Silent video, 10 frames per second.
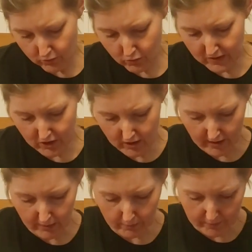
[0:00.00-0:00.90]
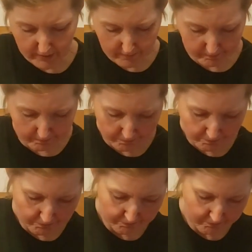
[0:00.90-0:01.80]
switch it out. But
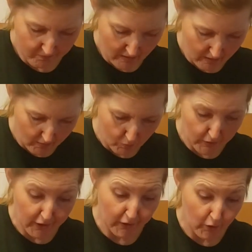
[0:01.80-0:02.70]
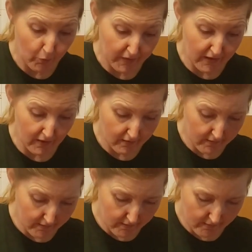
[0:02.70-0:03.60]
we're gonna go with this.